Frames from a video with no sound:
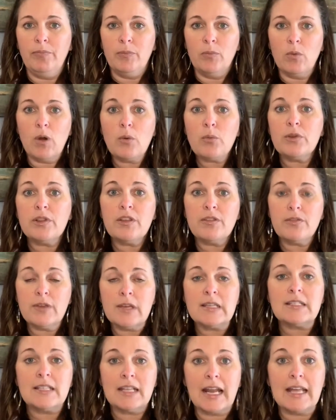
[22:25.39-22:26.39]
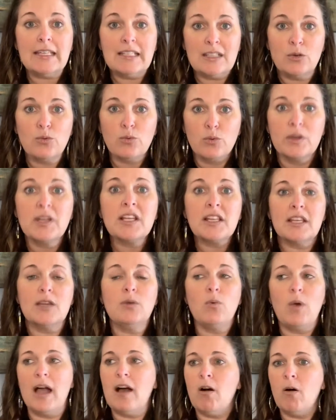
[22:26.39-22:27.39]
What were the things that I did really
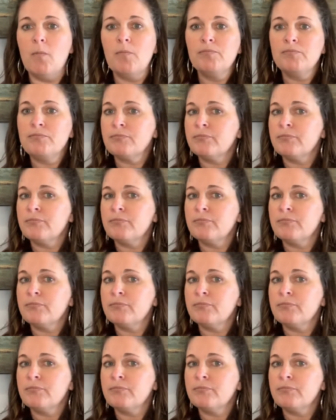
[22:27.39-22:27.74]
well?